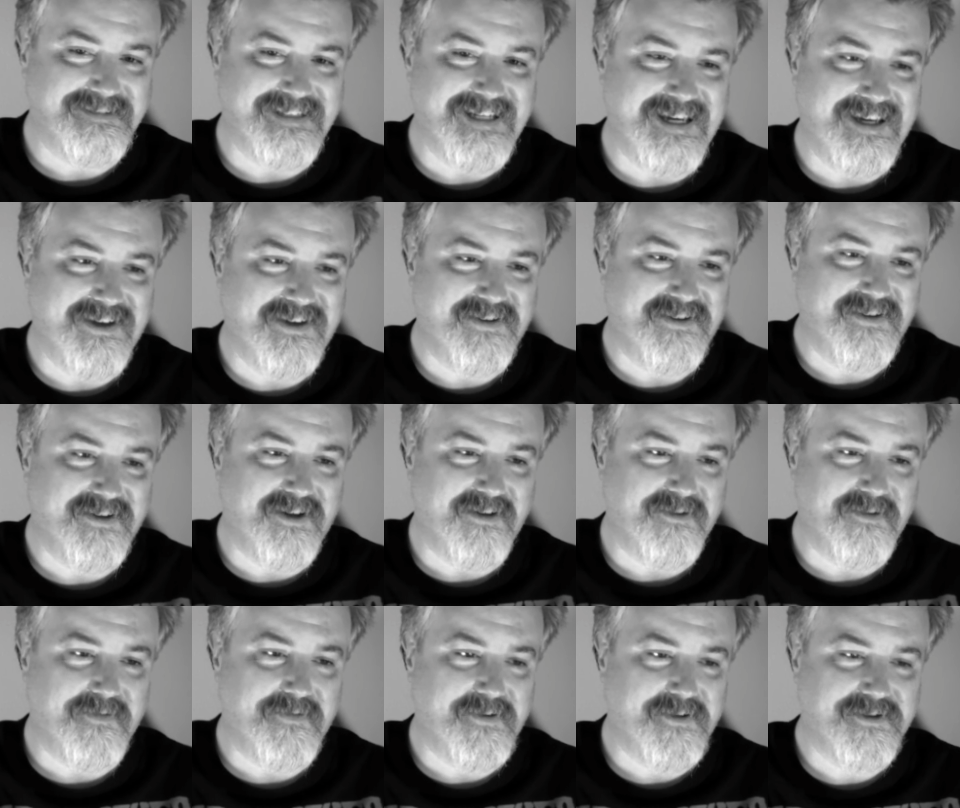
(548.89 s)
and
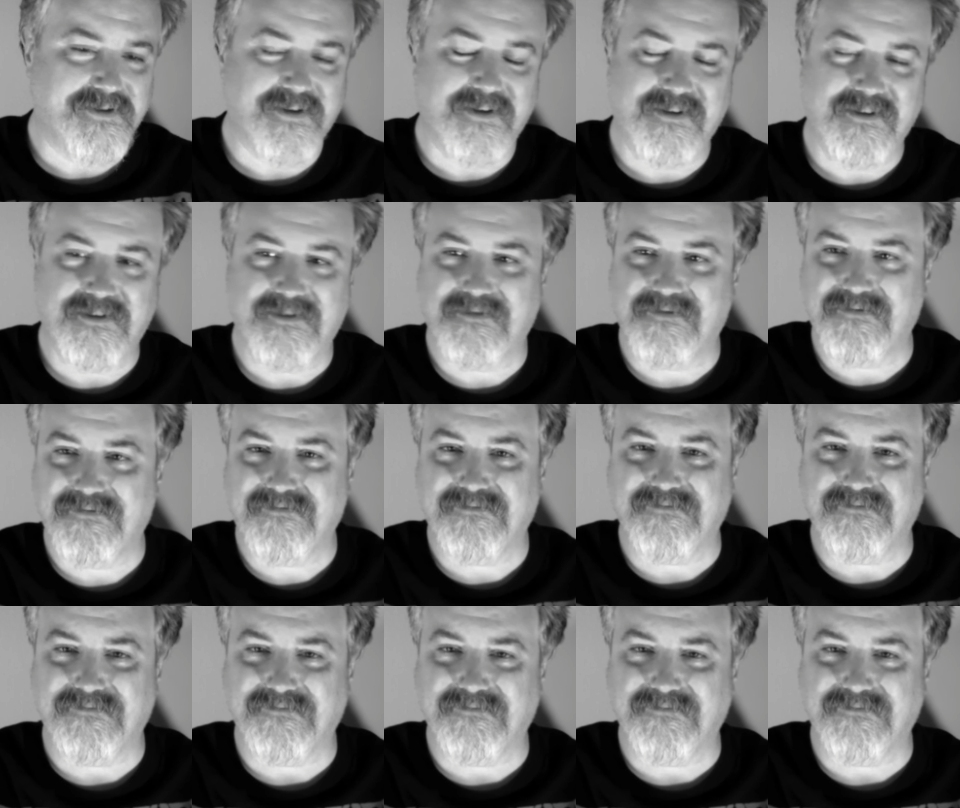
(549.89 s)
all of a sudden,